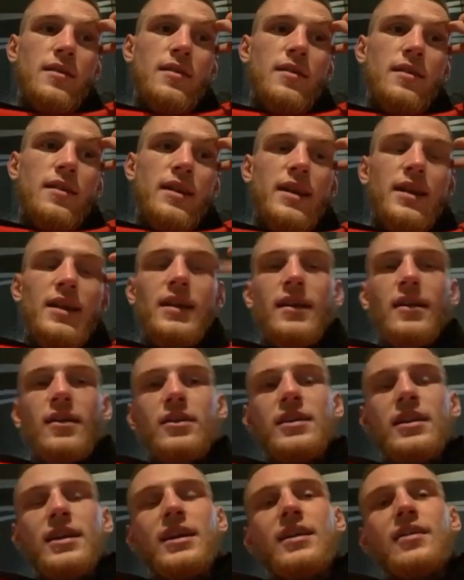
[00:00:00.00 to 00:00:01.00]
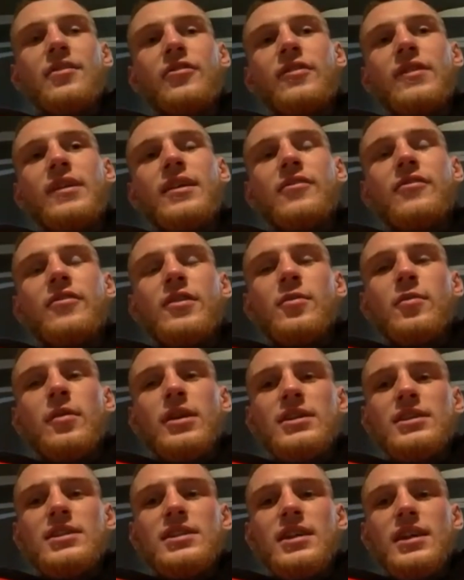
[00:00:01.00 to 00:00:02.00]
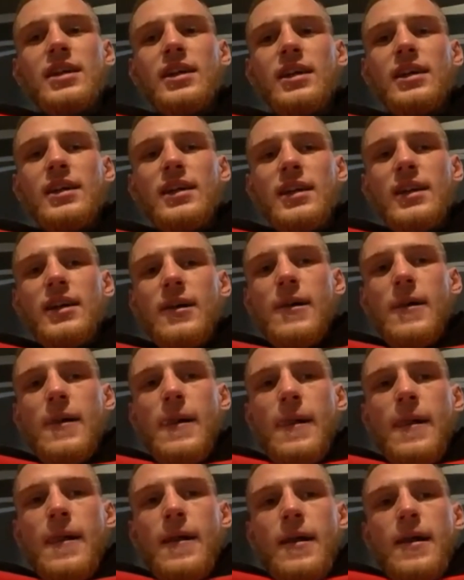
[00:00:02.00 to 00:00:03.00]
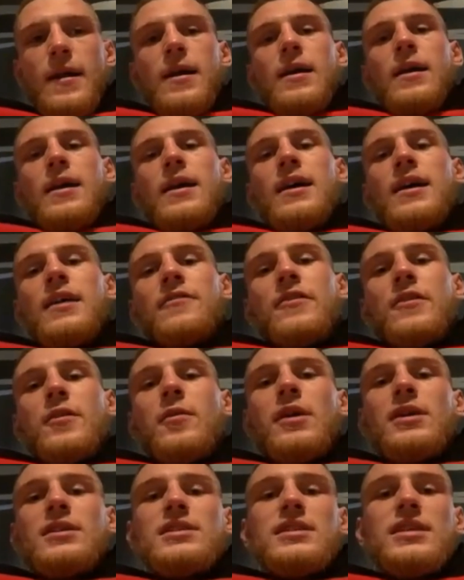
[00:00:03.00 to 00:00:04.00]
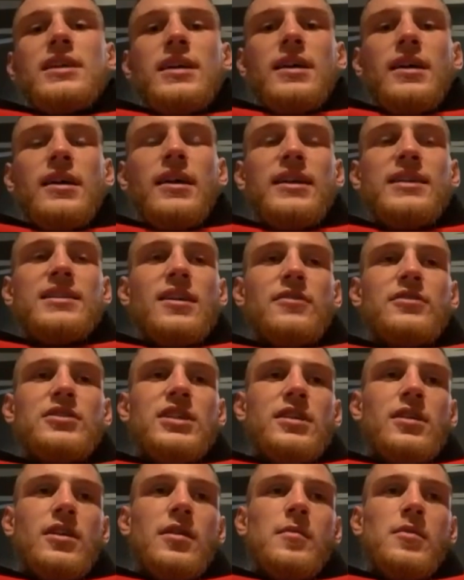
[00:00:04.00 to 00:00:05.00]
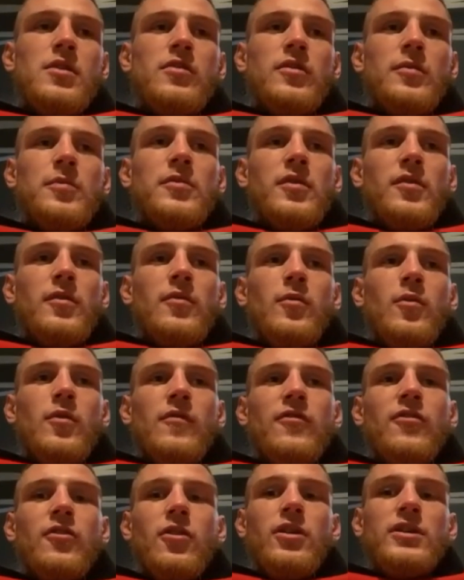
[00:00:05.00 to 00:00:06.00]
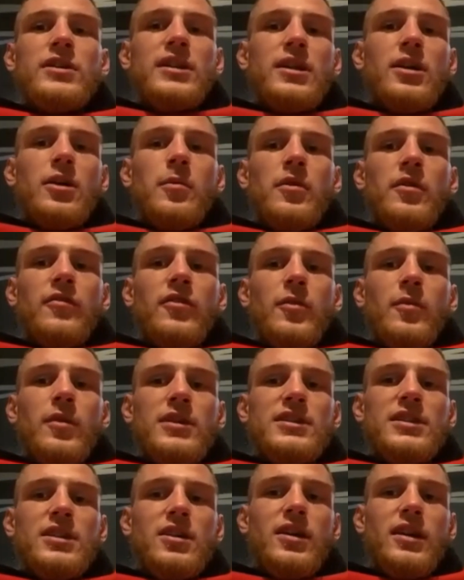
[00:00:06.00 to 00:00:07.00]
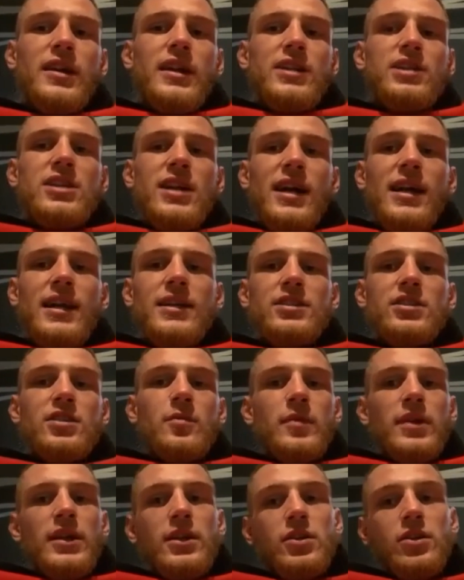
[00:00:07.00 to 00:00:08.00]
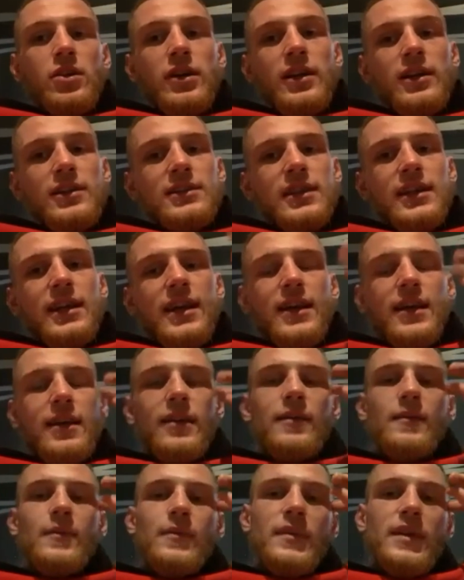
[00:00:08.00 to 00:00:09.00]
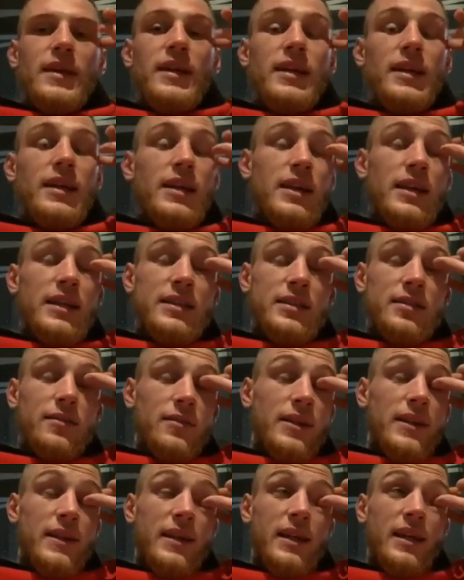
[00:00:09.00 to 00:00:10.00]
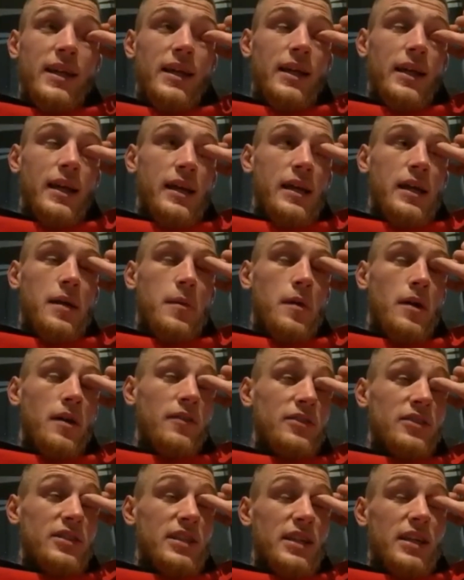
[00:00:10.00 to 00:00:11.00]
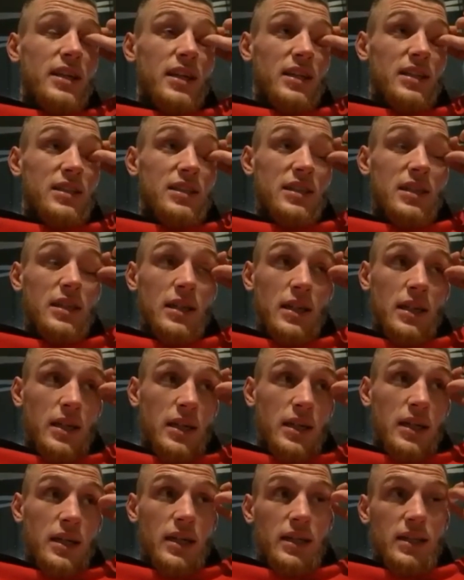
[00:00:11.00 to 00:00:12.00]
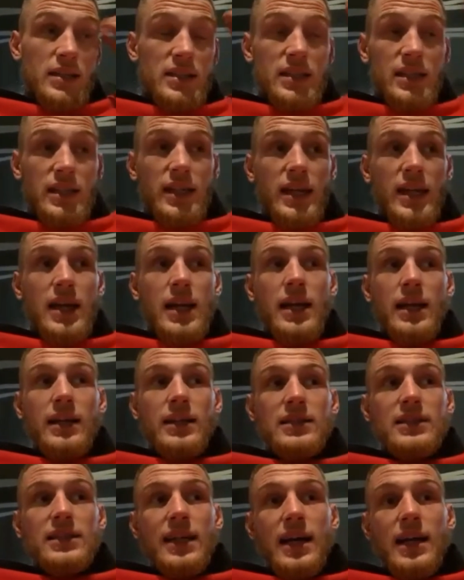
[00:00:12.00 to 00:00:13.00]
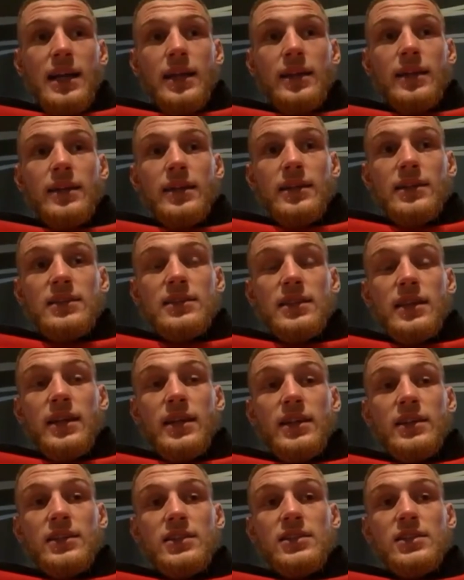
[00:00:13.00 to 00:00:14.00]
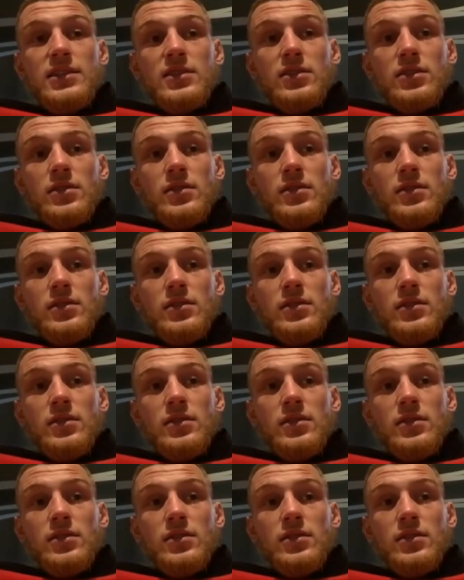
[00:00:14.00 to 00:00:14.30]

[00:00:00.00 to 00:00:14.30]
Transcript: he I think if if he wants to if he wants to he's obviously gonna move up to one forty now, but if he wants to kind of challenge and win titles again, he needs to rethink. Um obviously his His skill and his talent is, is